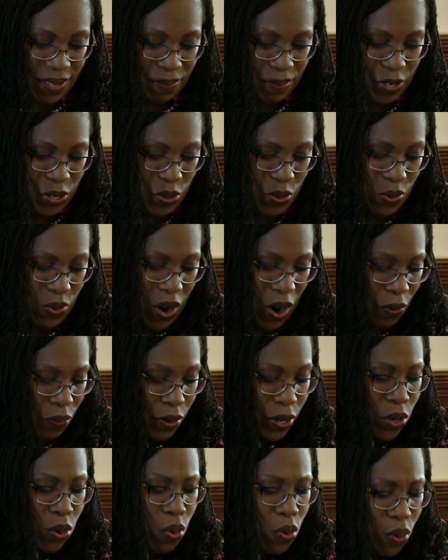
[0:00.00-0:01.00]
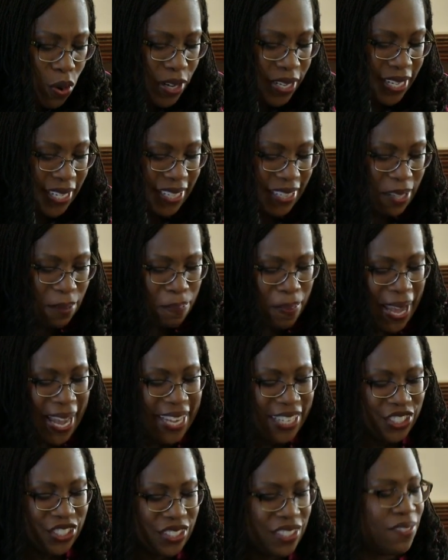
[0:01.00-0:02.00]
but who are recorded in the
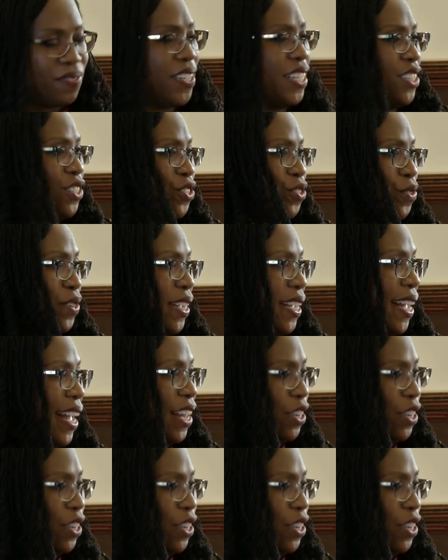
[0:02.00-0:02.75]
pages of history